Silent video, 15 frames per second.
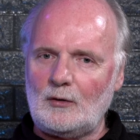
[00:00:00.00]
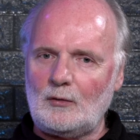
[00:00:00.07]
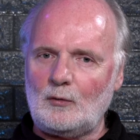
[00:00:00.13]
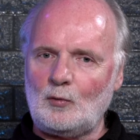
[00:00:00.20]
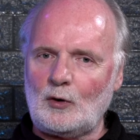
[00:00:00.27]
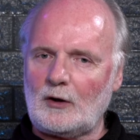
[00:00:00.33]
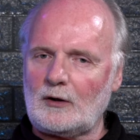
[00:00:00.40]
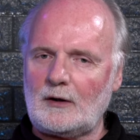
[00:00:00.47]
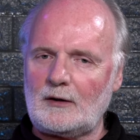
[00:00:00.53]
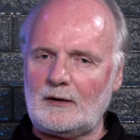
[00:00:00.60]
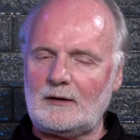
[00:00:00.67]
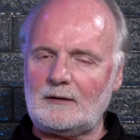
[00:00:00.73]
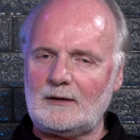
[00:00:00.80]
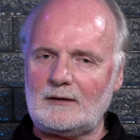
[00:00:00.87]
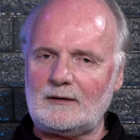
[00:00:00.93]

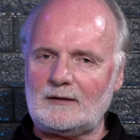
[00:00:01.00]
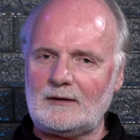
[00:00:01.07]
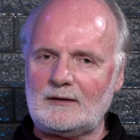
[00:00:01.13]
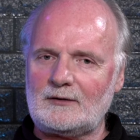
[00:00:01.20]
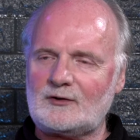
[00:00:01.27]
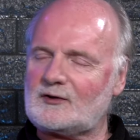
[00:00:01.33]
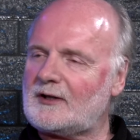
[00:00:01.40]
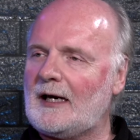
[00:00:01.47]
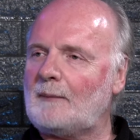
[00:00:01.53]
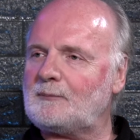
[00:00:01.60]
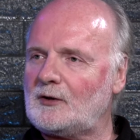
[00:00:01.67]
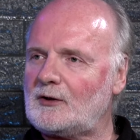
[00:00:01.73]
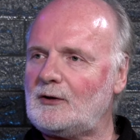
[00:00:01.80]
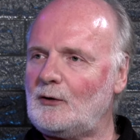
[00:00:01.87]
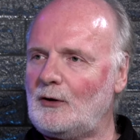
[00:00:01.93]
were
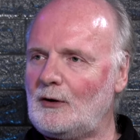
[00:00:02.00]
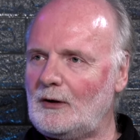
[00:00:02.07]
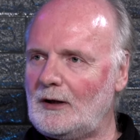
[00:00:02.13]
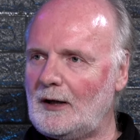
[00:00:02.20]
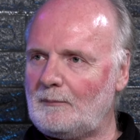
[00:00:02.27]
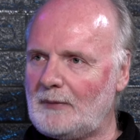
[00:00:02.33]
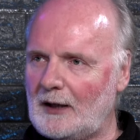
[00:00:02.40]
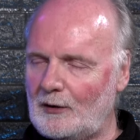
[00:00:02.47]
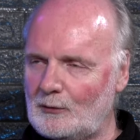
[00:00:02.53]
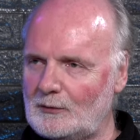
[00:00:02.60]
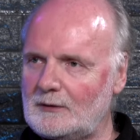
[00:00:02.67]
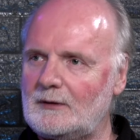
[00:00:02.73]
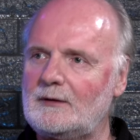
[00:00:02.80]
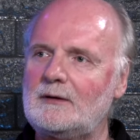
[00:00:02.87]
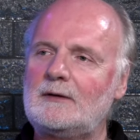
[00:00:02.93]
skeptical about
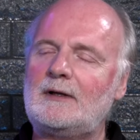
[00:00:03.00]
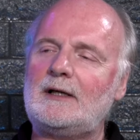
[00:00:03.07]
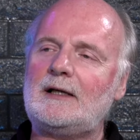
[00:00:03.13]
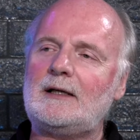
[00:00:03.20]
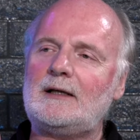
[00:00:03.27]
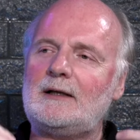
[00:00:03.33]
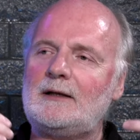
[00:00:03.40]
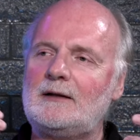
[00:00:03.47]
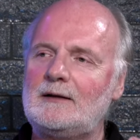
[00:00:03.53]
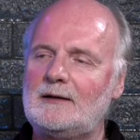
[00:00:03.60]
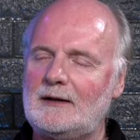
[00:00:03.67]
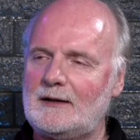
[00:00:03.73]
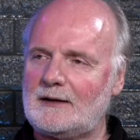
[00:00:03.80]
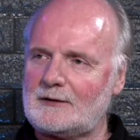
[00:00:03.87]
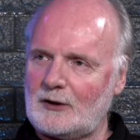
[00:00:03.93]
the
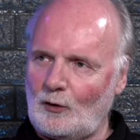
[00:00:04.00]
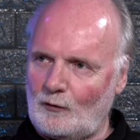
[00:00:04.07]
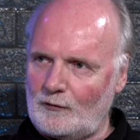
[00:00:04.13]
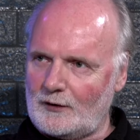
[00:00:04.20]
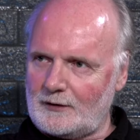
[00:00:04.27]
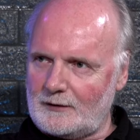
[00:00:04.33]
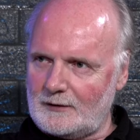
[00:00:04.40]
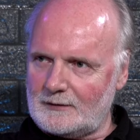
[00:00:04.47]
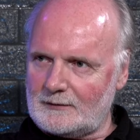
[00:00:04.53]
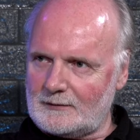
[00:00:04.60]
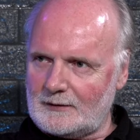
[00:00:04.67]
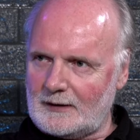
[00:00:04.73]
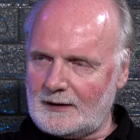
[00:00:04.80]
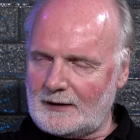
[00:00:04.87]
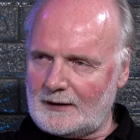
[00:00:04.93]
COVID
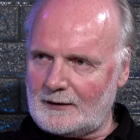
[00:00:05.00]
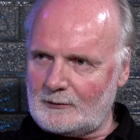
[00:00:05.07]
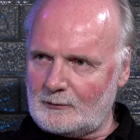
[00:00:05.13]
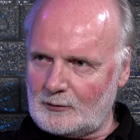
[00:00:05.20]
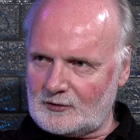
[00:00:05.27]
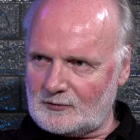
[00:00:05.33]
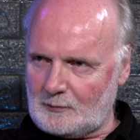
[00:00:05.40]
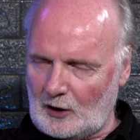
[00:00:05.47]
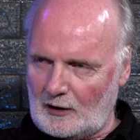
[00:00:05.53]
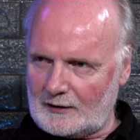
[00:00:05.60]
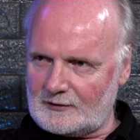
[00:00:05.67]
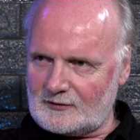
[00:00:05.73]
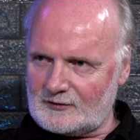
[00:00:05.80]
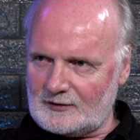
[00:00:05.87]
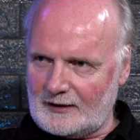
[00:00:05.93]

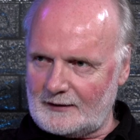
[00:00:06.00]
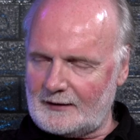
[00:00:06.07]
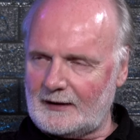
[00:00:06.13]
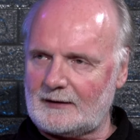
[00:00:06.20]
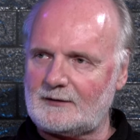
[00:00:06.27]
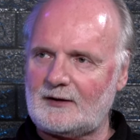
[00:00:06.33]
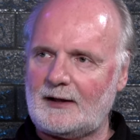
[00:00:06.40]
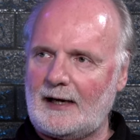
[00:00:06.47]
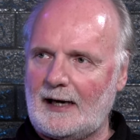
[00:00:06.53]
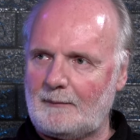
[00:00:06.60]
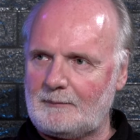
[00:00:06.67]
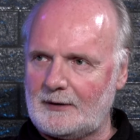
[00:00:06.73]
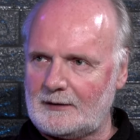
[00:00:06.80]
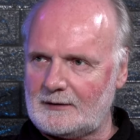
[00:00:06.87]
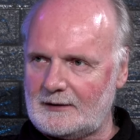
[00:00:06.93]
response and things that
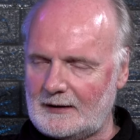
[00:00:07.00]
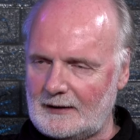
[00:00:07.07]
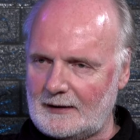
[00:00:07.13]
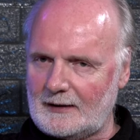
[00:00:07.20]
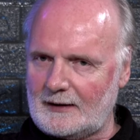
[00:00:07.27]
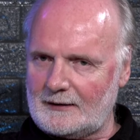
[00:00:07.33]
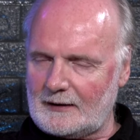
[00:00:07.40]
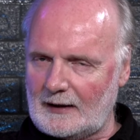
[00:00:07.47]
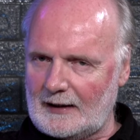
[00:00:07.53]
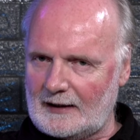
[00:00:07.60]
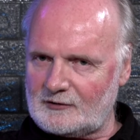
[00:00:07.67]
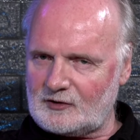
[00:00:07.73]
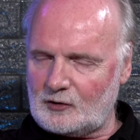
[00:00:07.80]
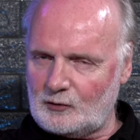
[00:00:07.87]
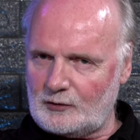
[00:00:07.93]
happened in the
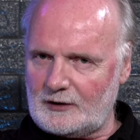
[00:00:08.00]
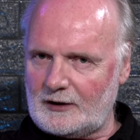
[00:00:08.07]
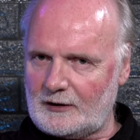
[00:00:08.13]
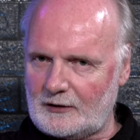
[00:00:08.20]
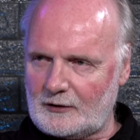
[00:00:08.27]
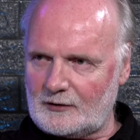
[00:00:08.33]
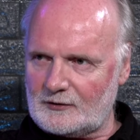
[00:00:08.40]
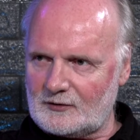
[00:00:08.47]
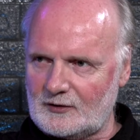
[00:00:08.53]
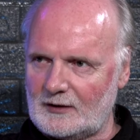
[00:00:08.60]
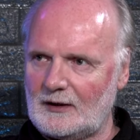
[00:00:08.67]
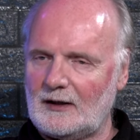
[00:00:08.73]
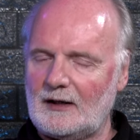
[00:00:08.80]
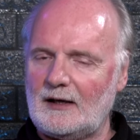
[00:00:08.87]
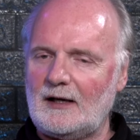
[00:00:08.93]
last 2 years.
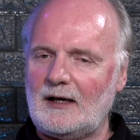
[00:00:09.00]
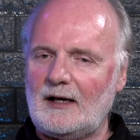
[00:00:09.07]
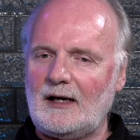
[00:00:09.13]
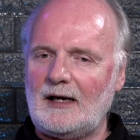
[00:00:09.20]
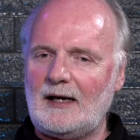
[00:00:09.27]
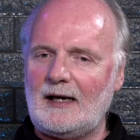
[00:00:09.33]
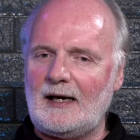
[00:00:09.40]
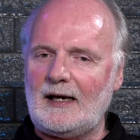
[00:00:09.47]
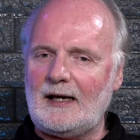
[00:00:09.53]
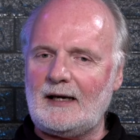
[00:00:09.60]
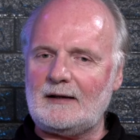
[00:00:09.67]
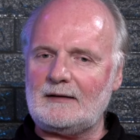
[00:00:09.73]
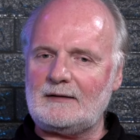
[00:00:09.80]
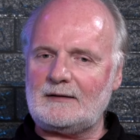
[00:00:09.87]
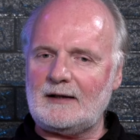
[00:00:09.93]

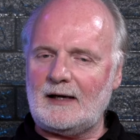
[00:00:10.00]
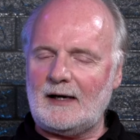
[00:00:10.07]
And